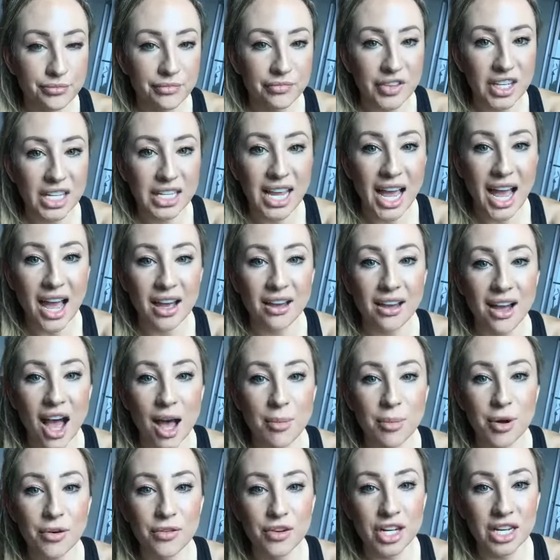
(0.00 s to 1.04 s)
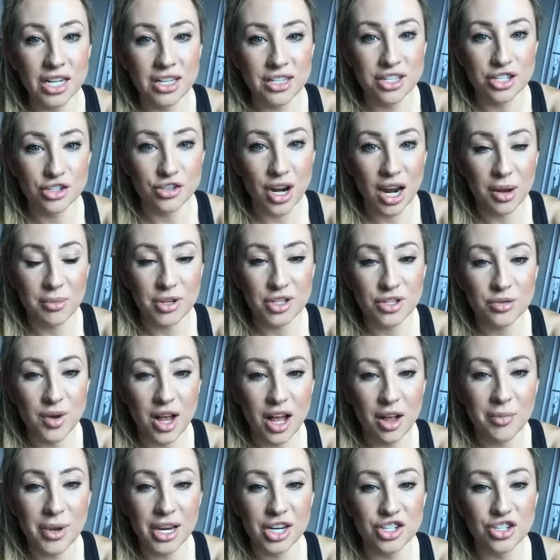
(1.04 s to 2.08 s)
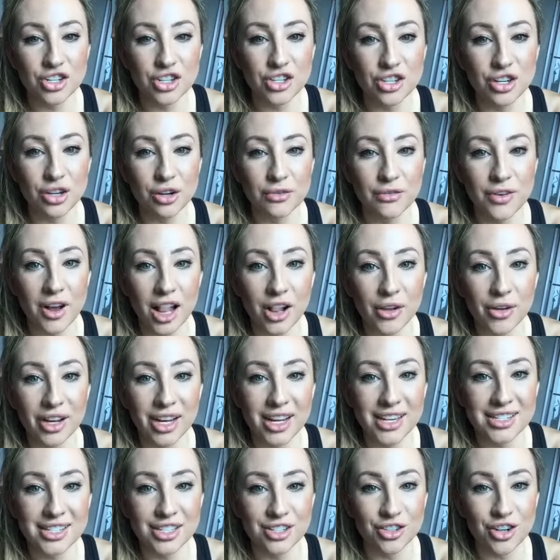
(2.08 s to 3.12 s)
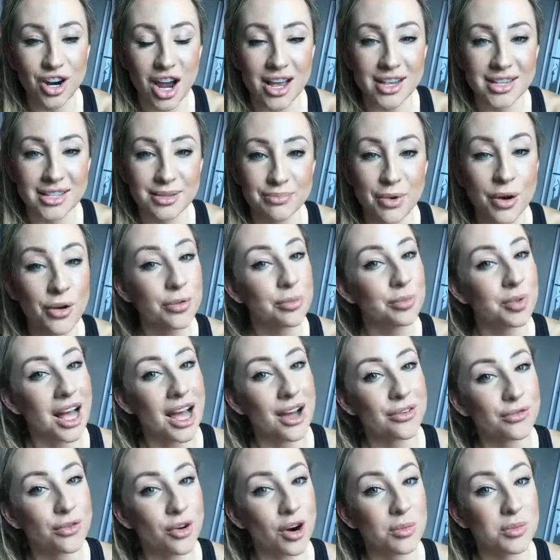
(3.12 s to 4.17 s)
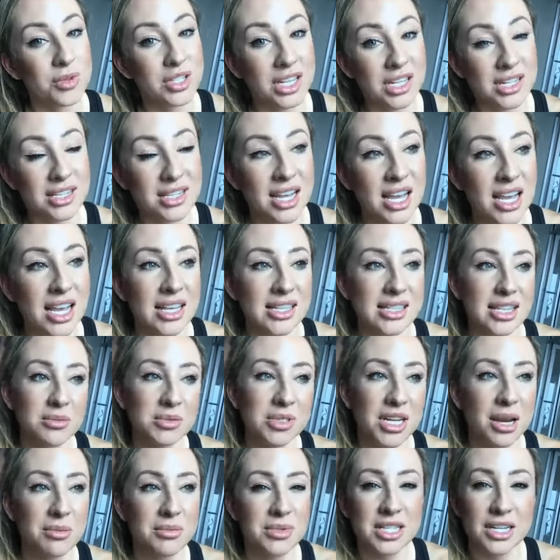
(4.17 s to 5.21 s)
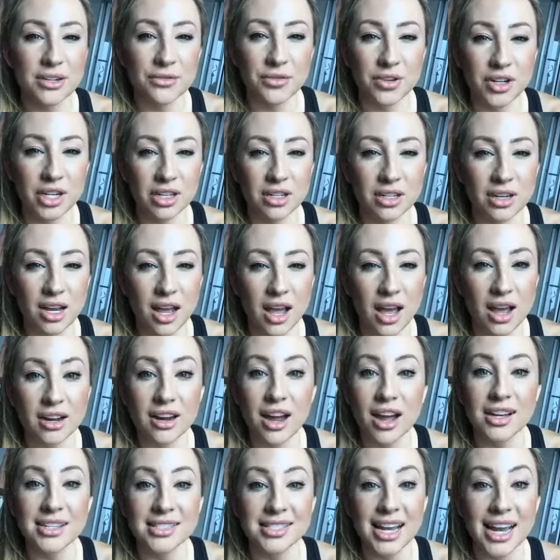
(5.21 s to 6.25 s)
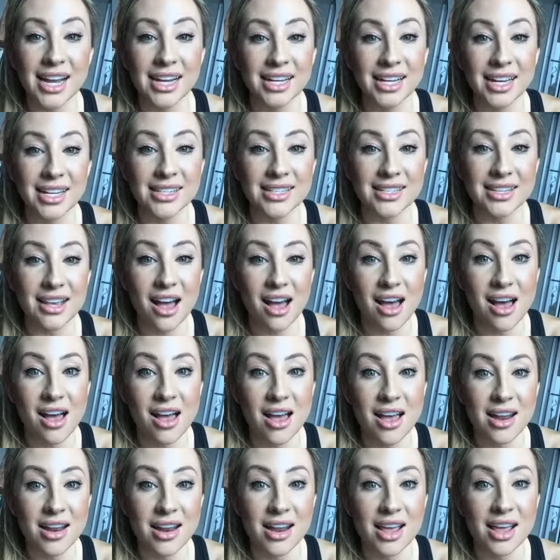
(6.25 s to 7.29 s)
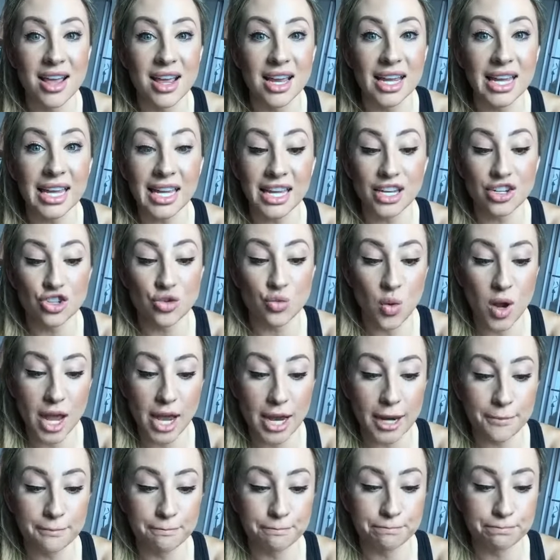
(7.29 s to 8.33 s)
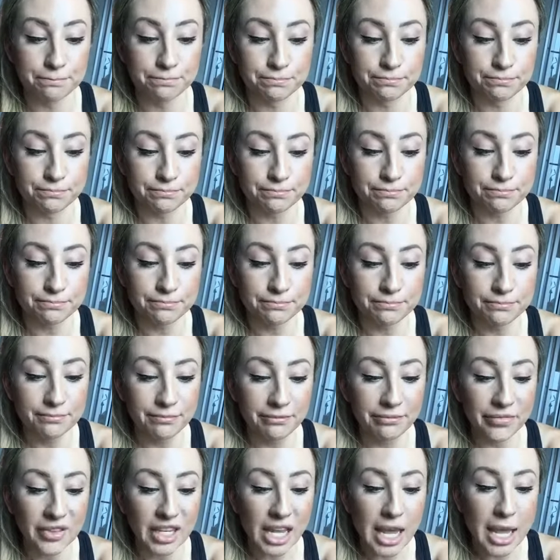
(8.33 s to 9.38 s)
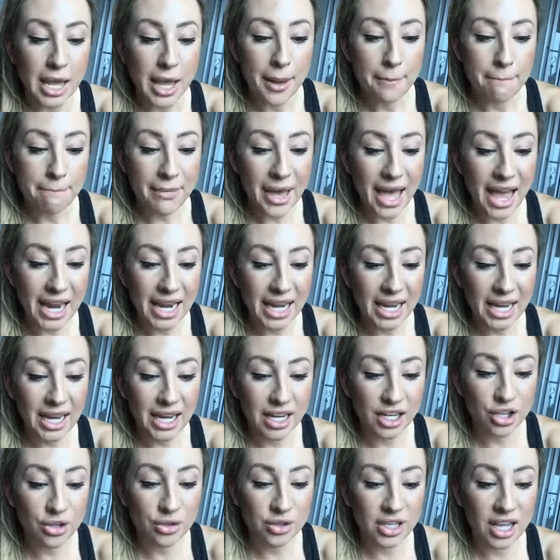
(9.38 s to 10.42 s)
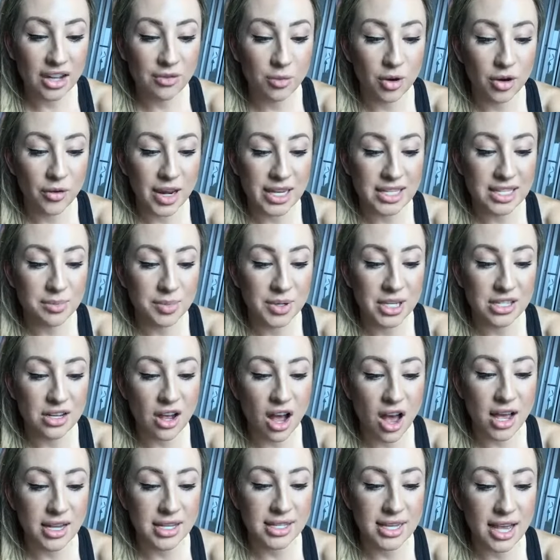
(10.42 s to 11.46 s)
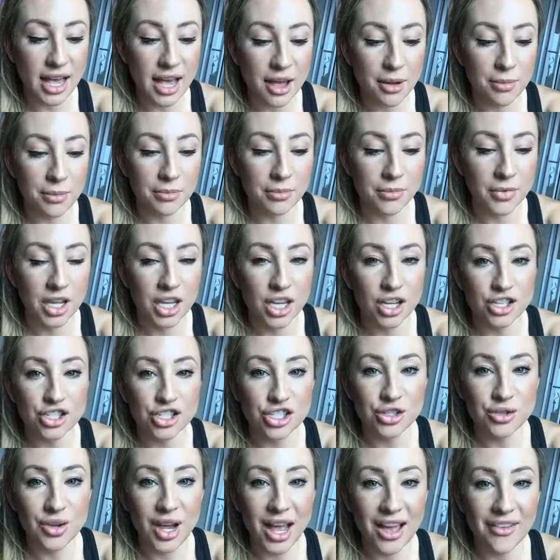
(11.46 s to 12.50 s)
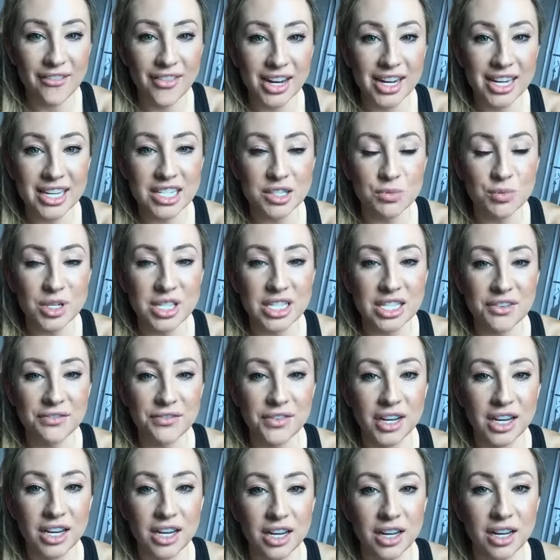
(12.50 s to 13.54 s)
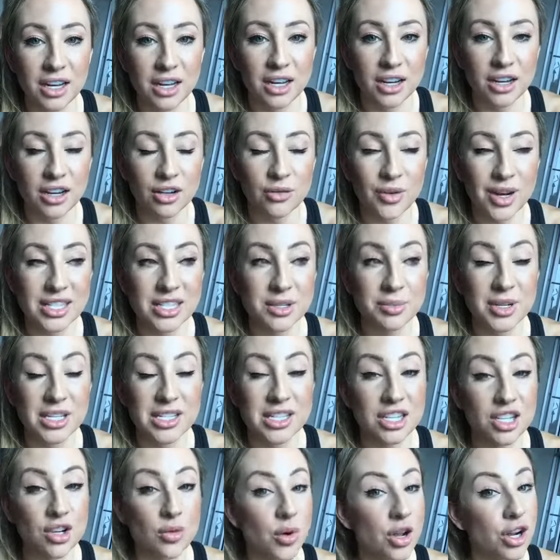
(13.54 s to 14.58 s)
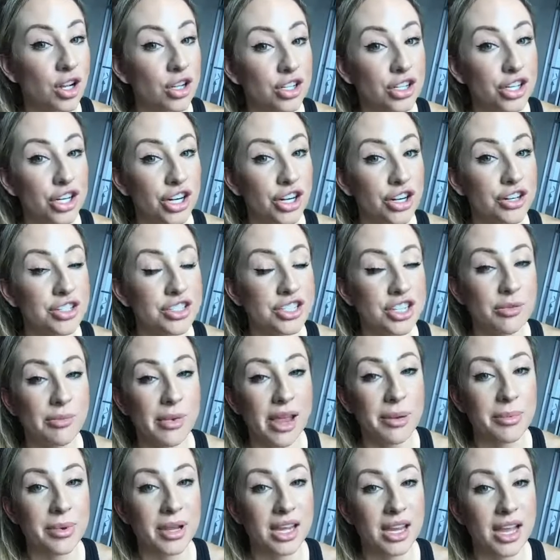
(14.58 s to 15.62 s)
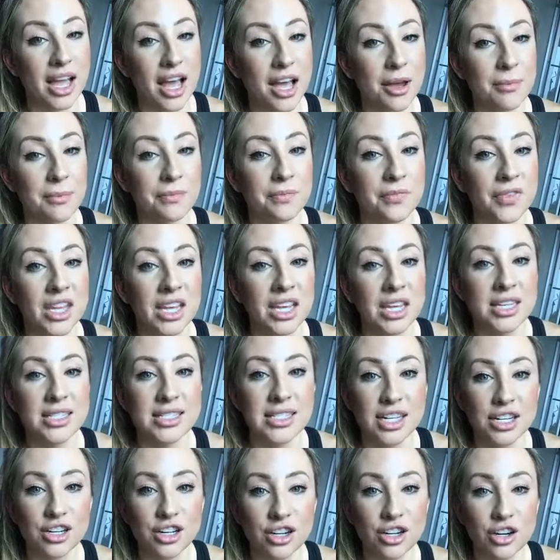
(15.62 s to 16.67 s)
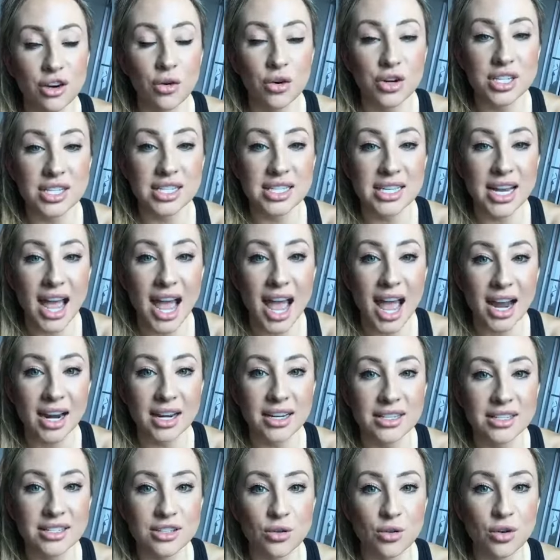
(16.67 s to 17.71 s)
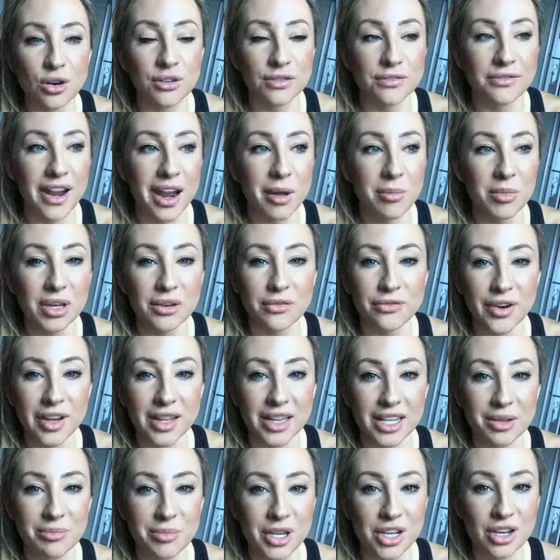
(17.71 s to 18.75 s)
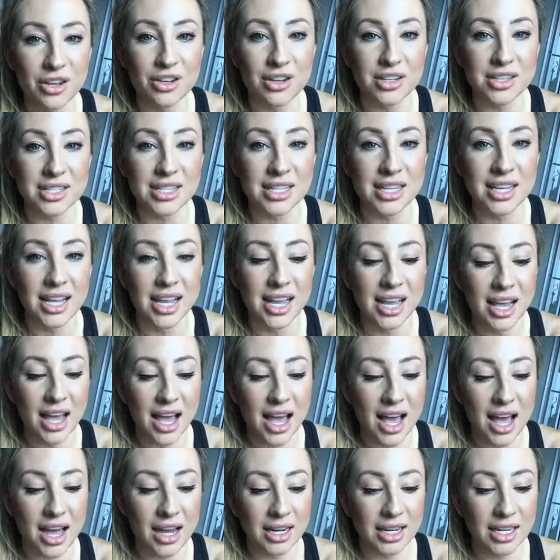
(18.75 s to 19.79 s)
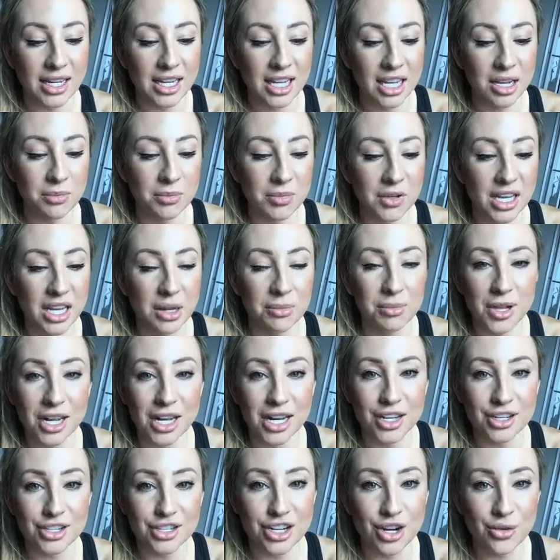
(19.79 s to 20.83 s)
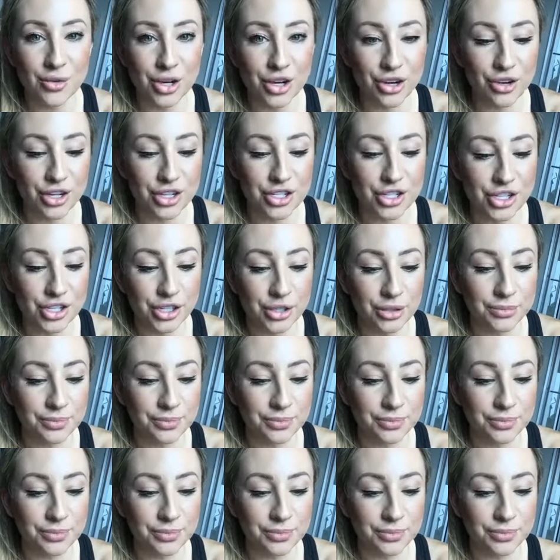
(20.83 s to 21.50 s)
yeah, hop over to Instagram as well. Make sure that you're following us across both platforms because sometimes different uh, content gets on each one. Megan, you'd love more recipes. Awesome. Do you have any specific recipes that you want to learn? So maybe um, dinner or snacks or family-friendly meals. Uh, keep, keep letting us know what you're into.